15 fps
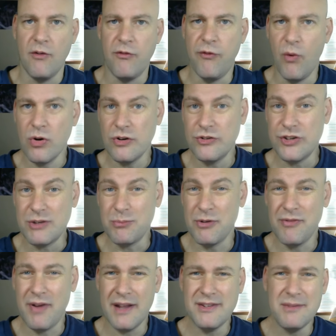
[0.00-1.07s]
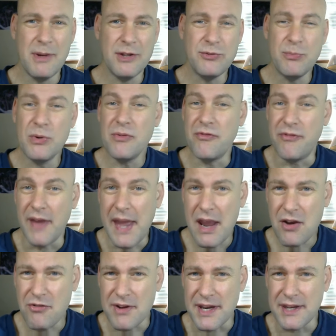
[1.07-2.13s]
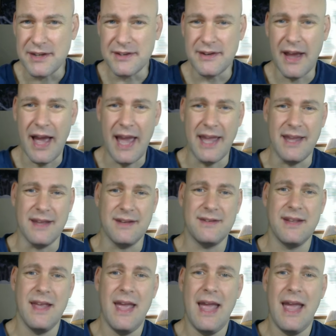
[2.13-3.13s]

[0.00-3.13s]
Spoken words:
Foraging provides a much more varied diet,